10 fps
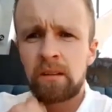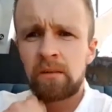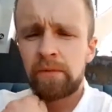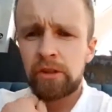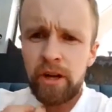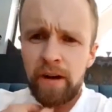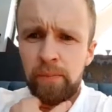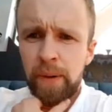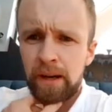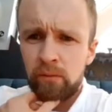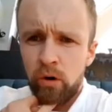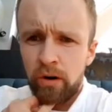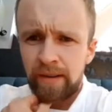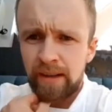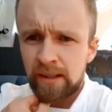You should have a pan of
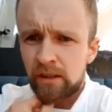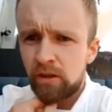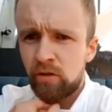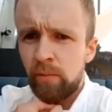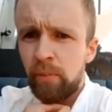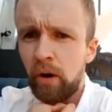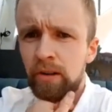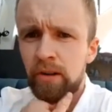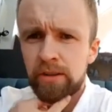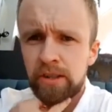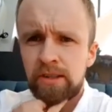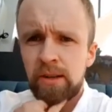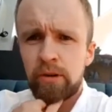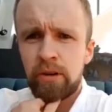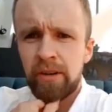water there. Is it just about boiling or is it
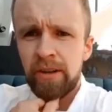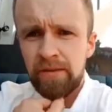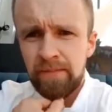simmering or anything?